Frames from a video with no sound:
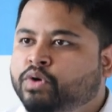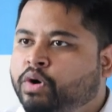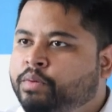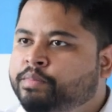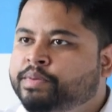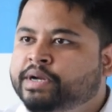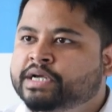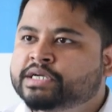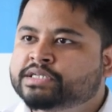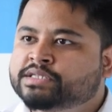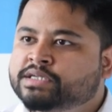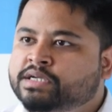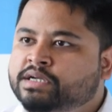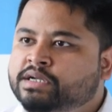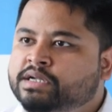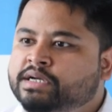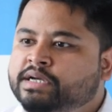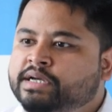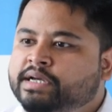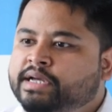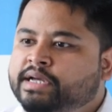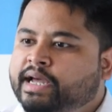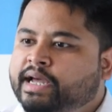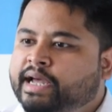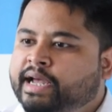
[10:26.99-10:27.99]
operational
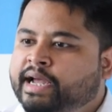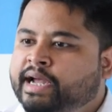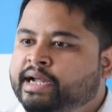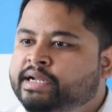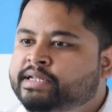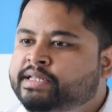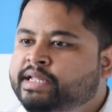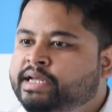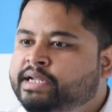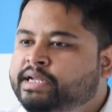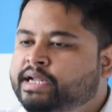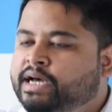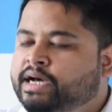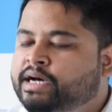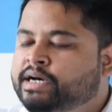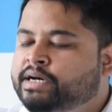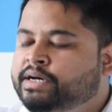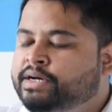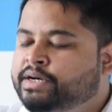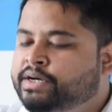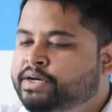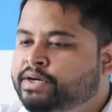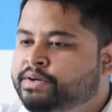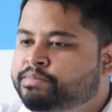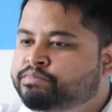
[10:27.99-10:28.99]
and then
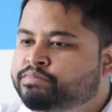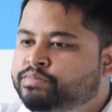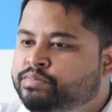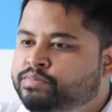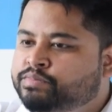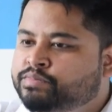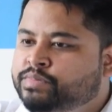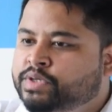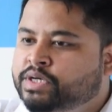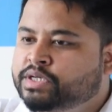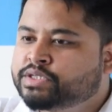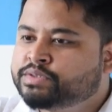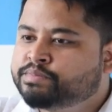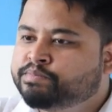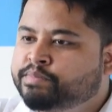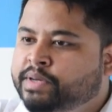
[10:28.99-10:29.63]
um,